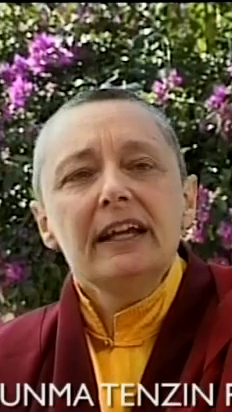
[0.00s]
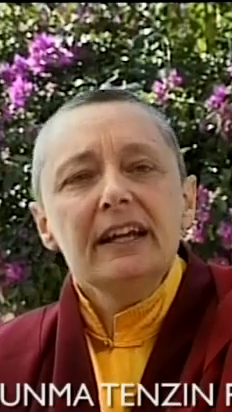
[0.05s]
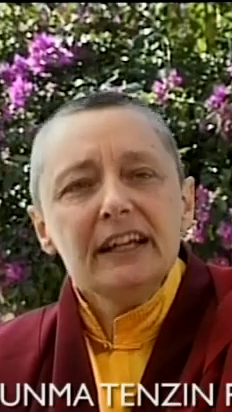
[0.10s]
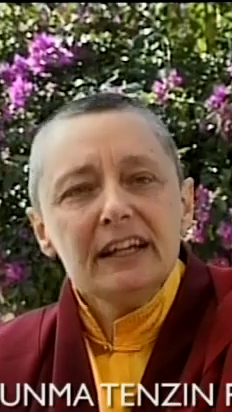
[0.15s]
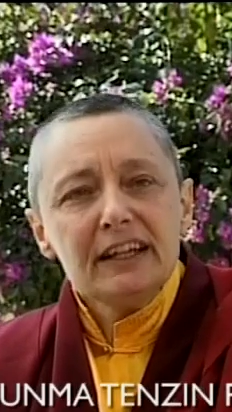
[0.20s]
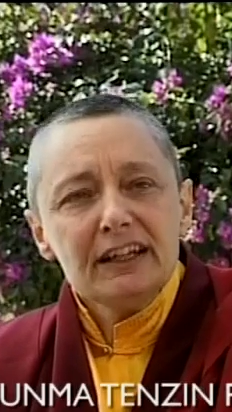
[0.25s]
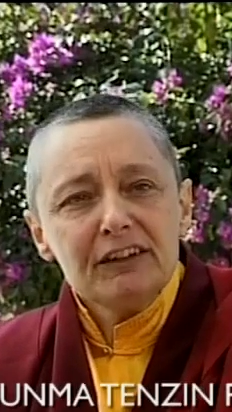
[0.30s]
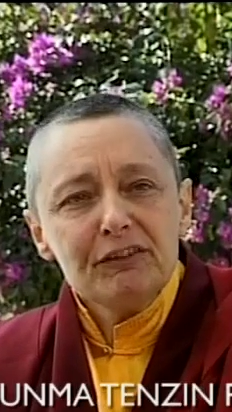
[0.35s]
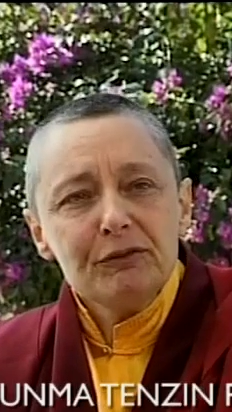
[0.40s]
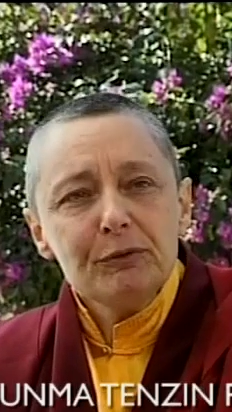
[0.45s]

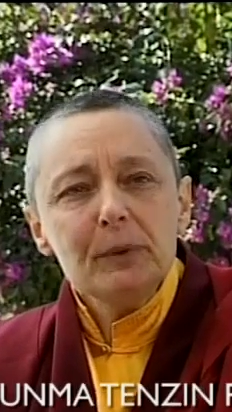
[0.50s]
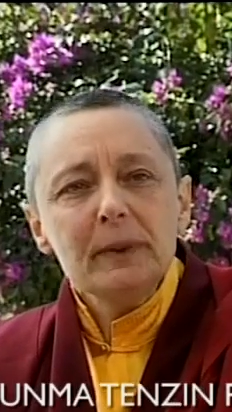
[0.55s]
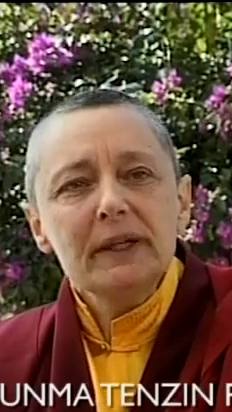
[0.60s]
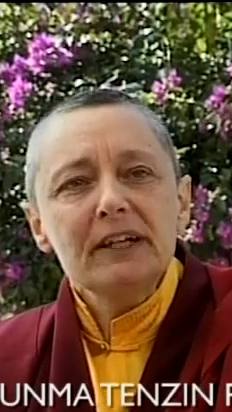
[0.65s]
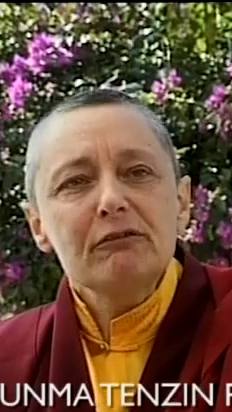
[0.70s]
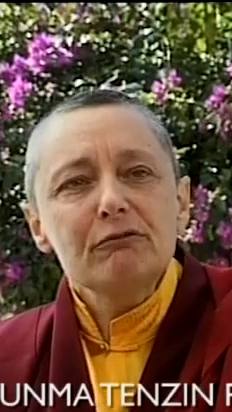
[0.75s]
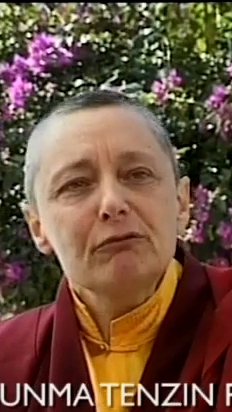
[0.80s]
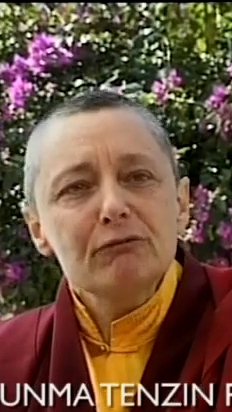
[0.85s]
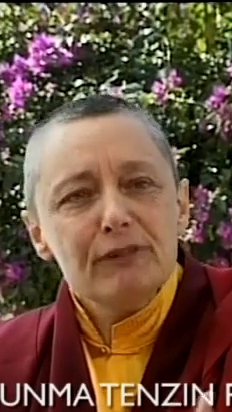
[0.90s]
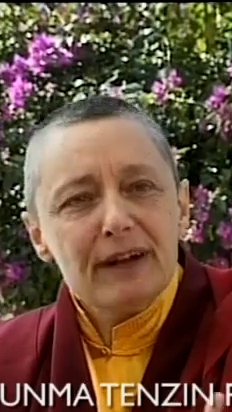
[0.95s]
if we
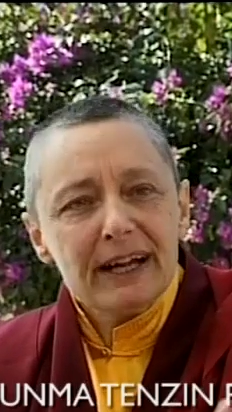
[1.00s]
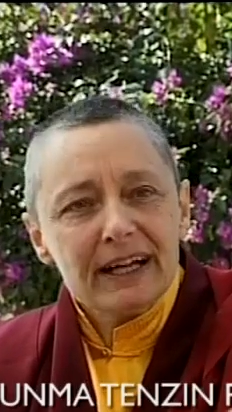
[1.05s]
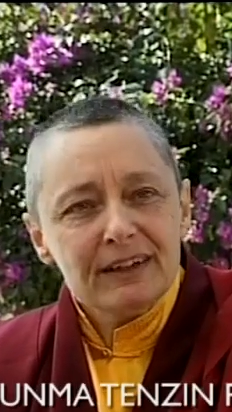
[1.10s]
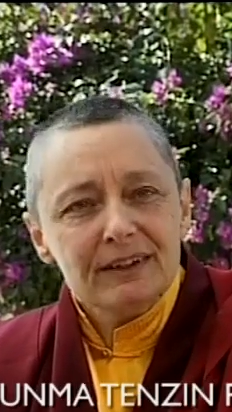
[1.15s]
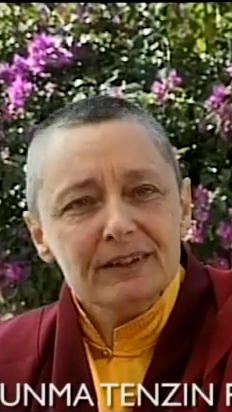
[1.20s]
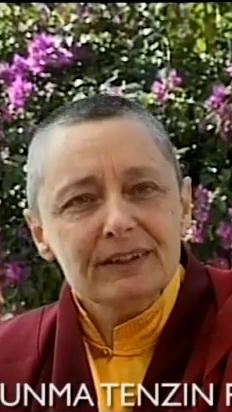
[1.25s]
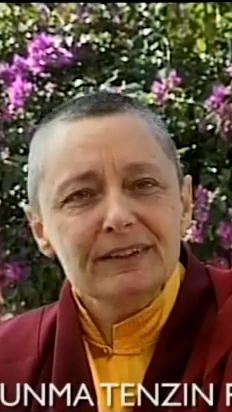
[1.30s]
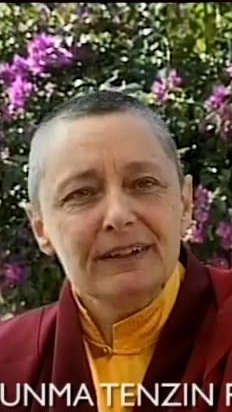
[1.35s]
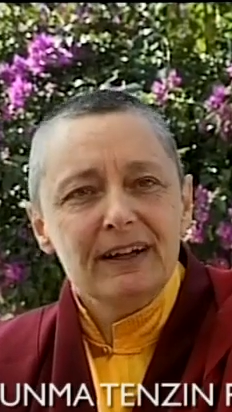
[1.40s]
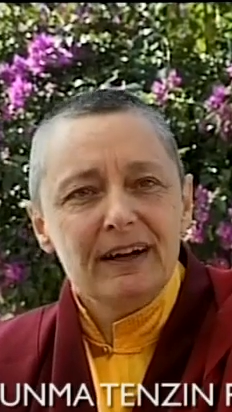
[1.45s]

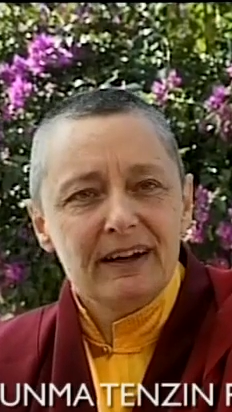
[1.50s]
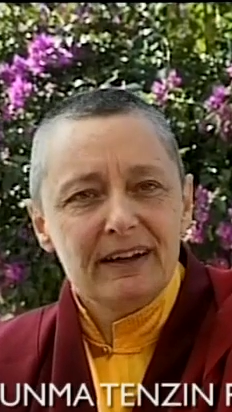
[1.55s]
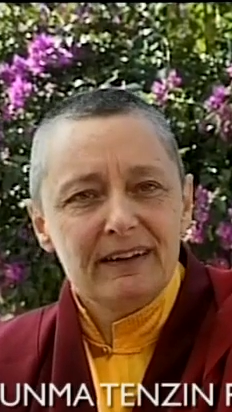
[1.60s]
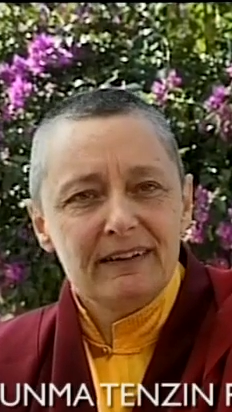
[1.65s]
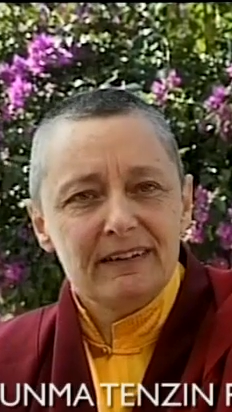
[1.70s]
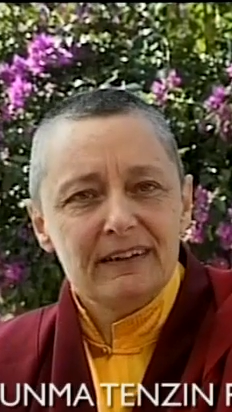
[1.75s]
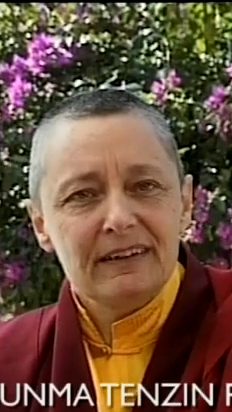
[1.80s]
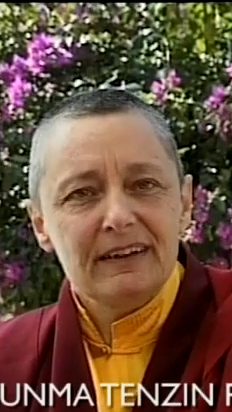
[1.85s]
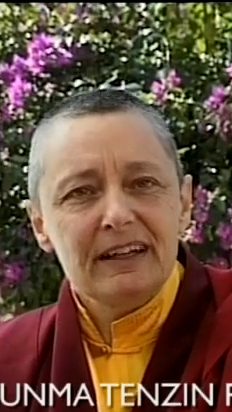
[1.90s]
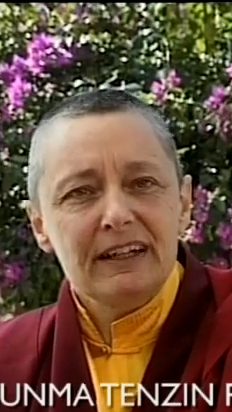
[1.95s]

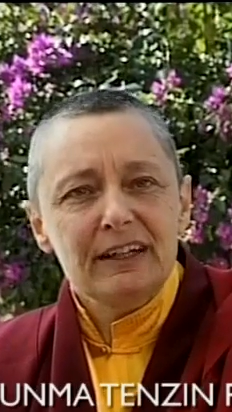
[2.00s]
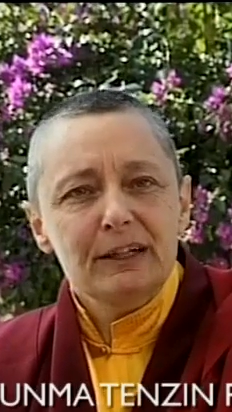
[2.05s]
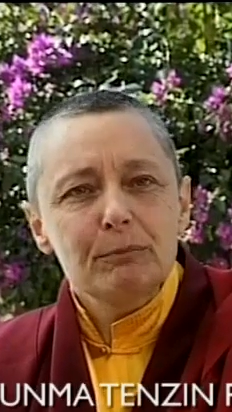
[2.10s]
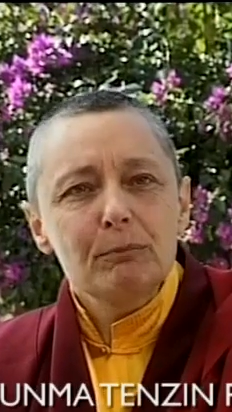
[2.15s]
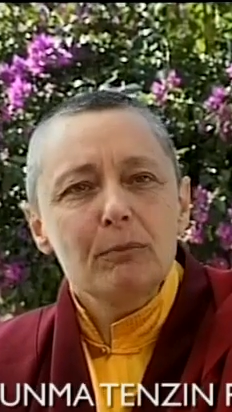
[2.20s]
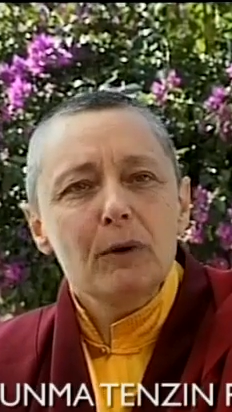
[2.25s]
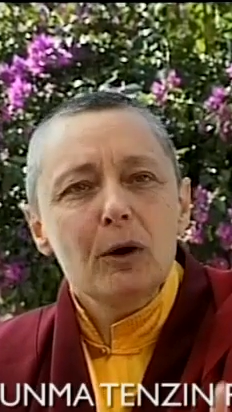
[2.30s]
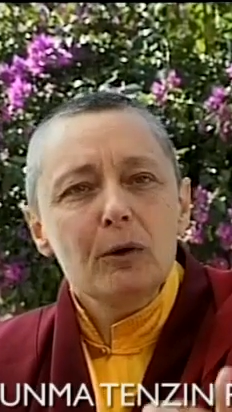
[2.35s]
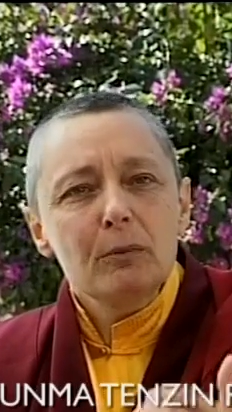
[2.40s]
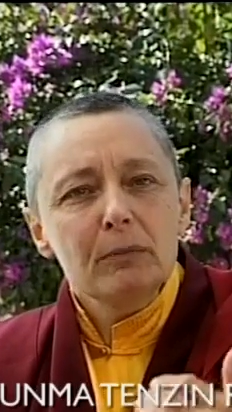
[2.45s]
recognize it in the
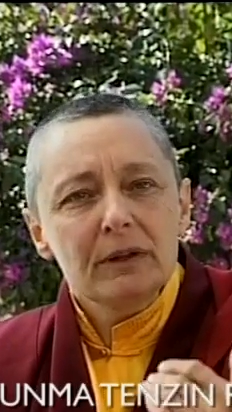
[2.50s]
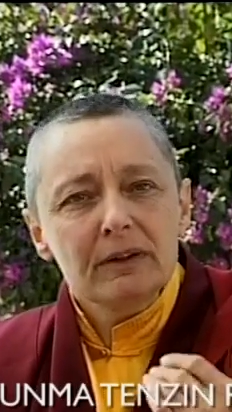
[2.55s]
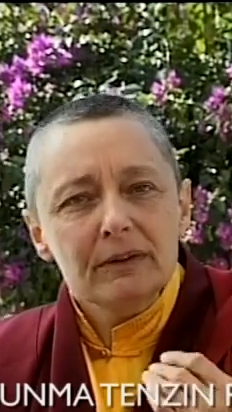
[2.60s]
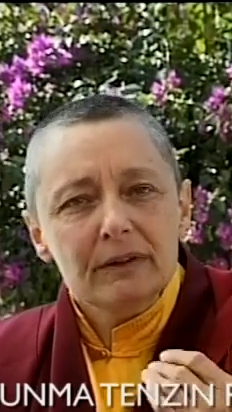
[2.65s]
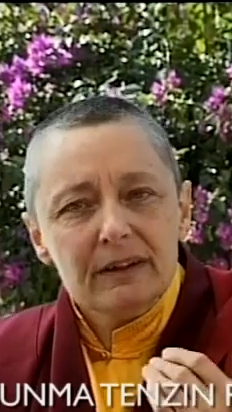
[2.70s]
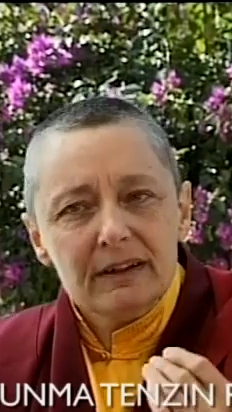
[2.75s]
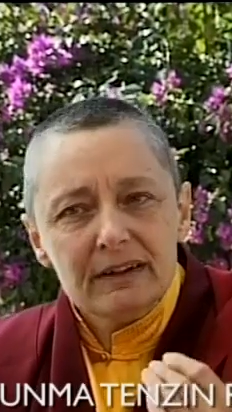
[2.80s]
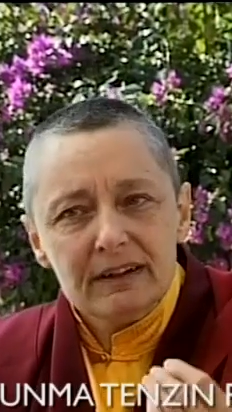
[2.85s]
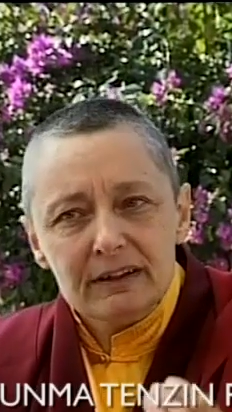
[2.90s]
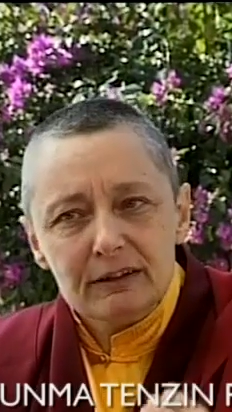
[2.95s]
moment
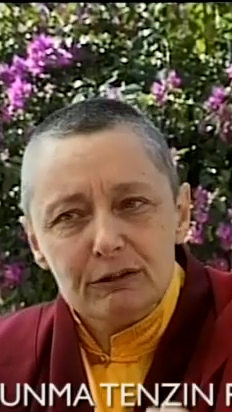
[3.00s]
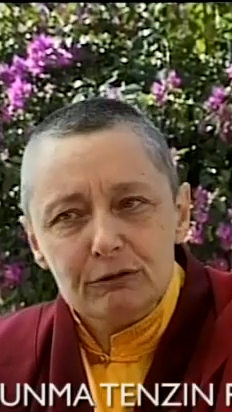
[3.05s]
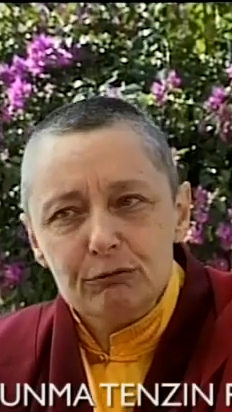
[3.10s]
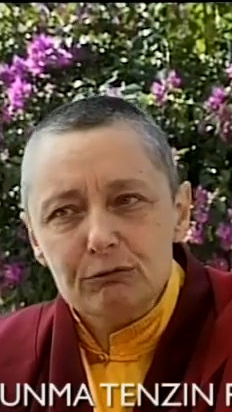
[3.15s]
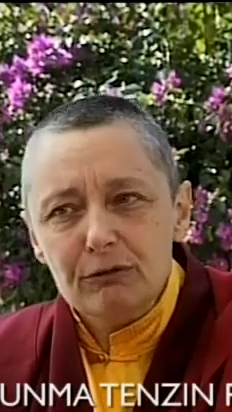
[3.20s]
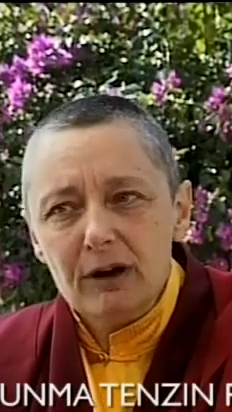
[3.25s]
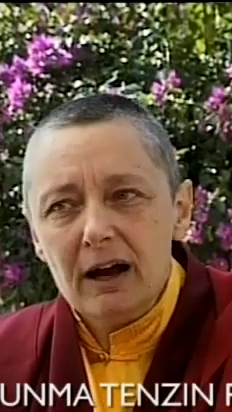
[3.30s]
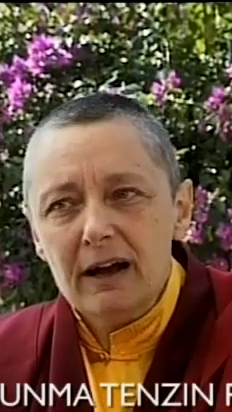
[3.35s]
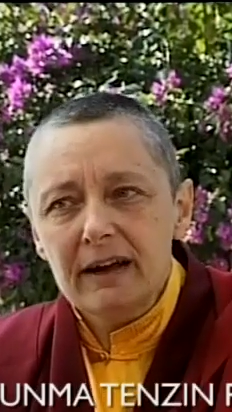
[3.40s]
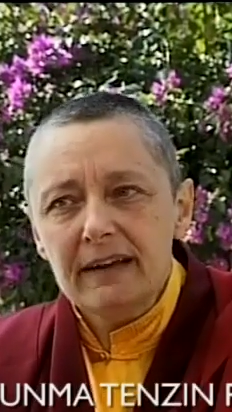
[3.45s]
that it
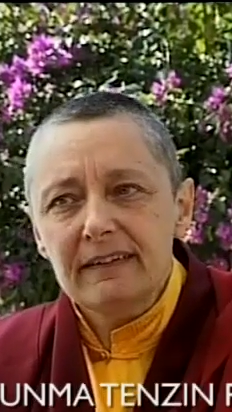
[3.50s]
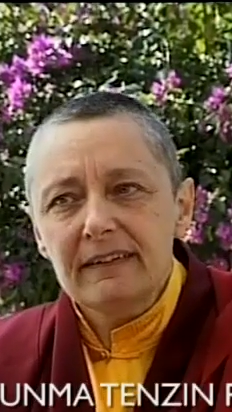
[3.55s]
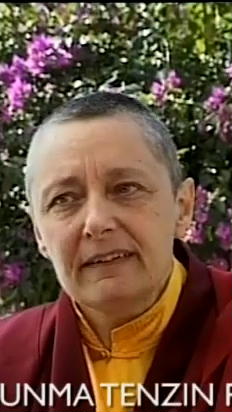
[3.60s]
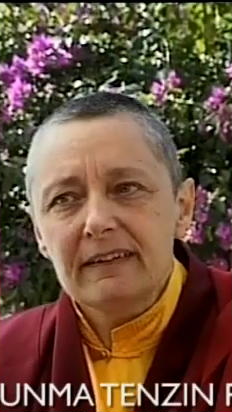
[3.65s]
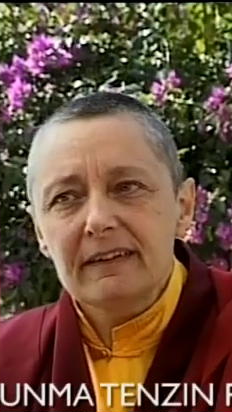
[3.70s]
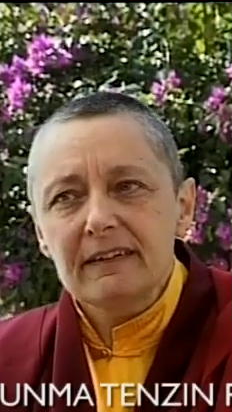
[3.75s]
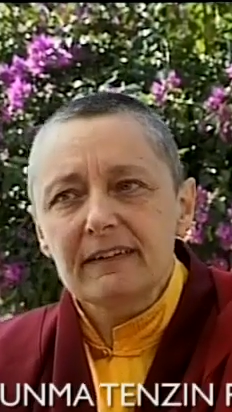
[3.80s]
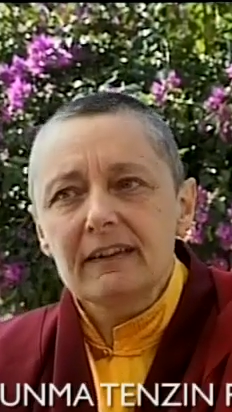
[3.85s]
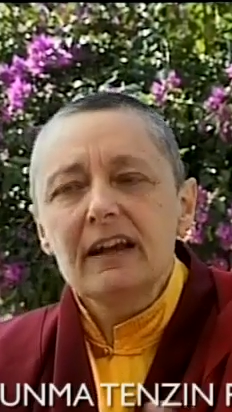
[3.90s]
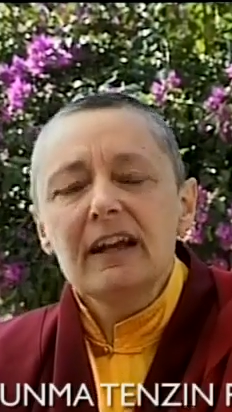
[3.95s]

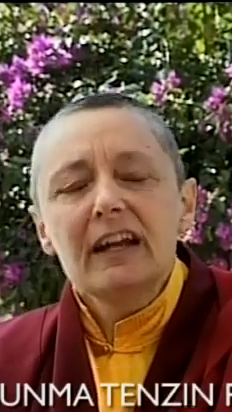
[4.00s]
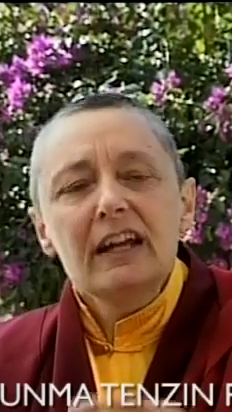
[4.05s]
arises,